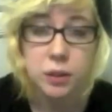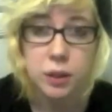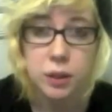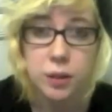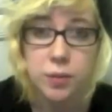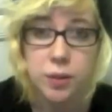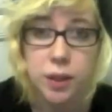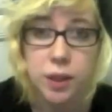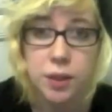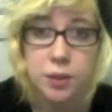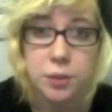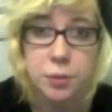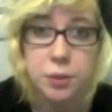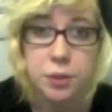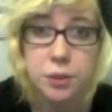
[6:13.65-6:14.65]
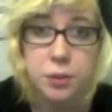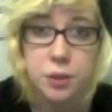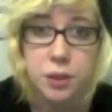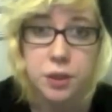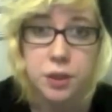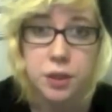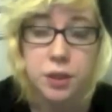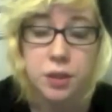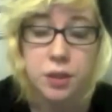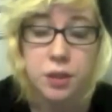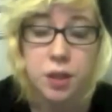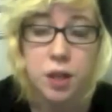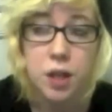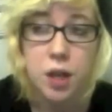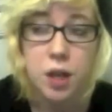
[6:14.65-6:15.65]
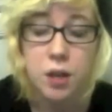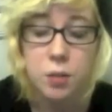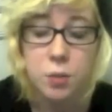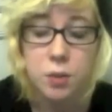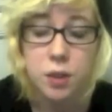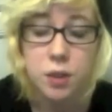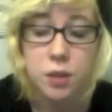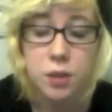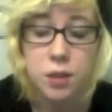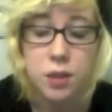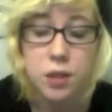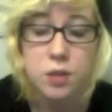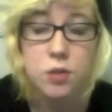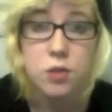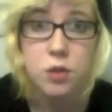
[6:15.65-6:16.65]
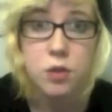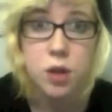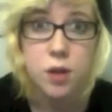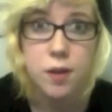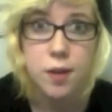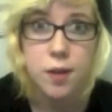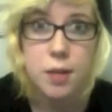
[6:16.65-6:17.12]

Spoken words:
Hopefully that should be sorted soon. I hope so, because it's a trend.